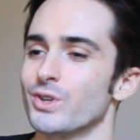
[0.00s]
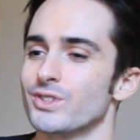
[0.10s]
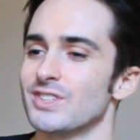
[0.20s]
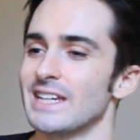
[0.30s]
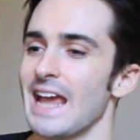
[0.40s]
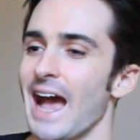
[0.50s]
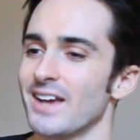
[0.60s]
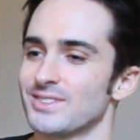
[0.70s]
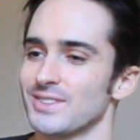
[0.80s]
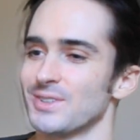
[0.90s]
words than he
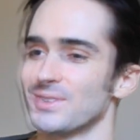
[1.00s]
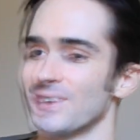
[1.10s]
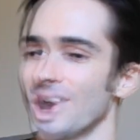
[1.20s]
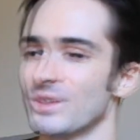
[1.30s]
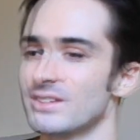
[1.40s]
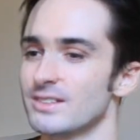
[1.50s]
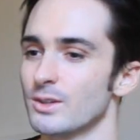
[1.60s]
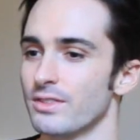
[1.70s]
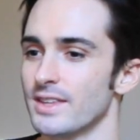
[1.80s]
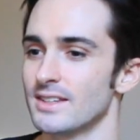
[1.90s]
has to. It's all these
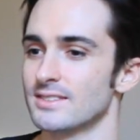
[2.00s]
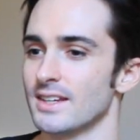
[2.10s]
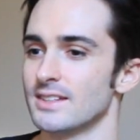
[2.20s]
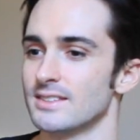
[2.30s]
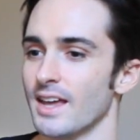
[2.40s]
little things that it's,